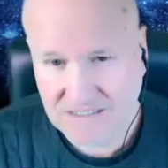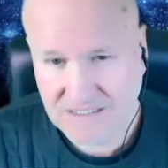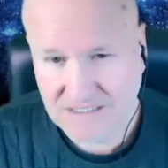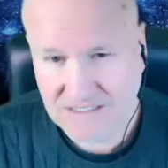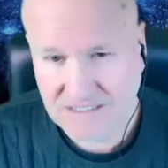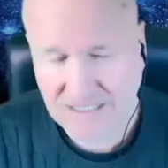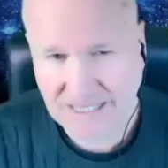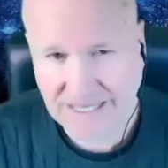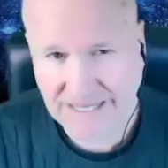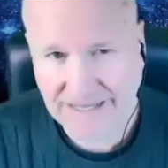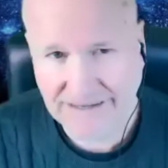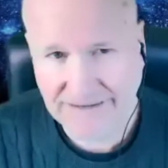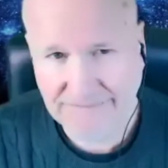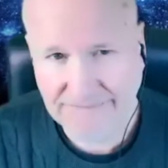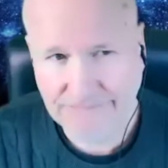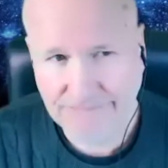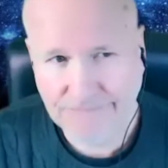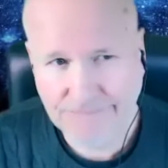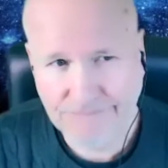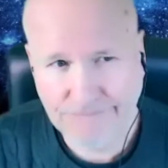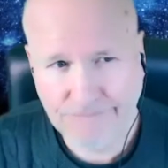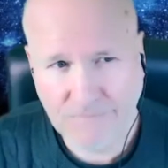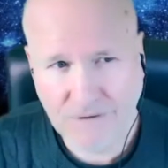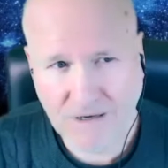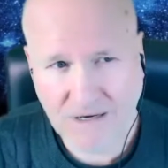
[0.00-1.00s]
that
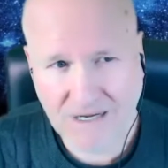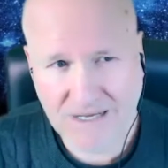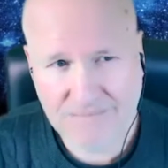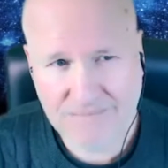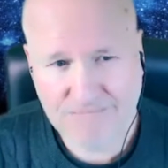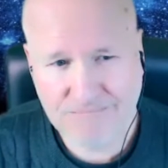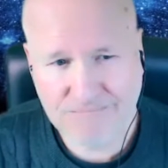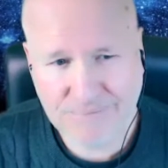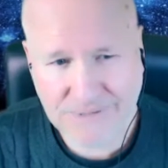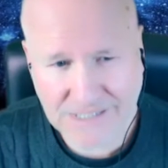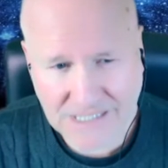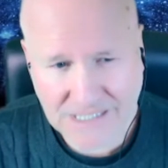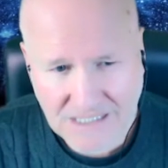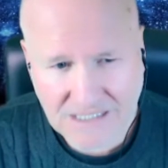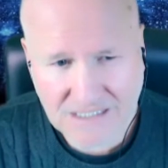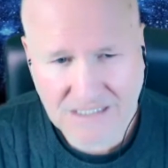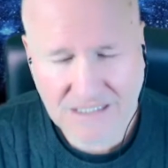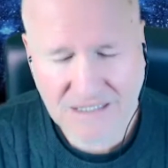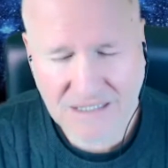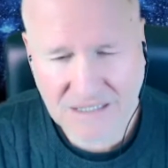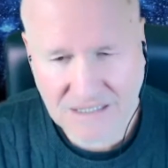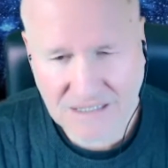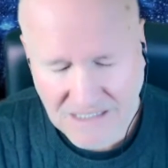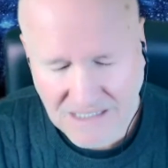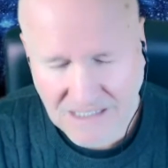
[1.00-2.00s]
my big
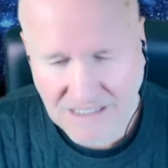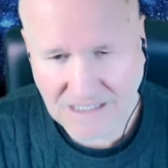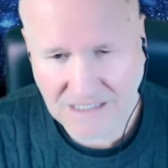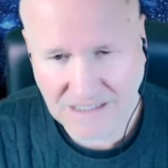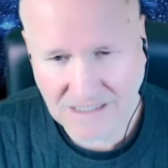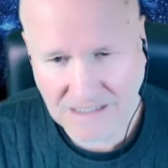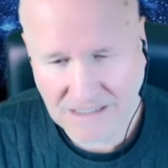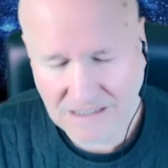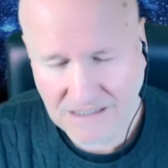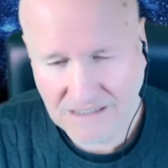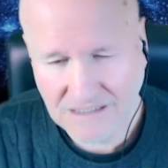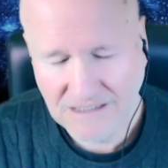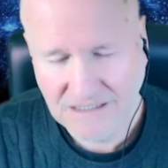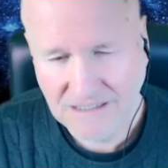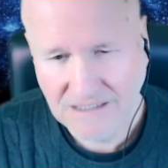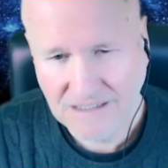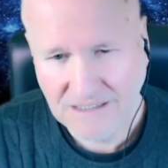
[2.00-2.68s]
thing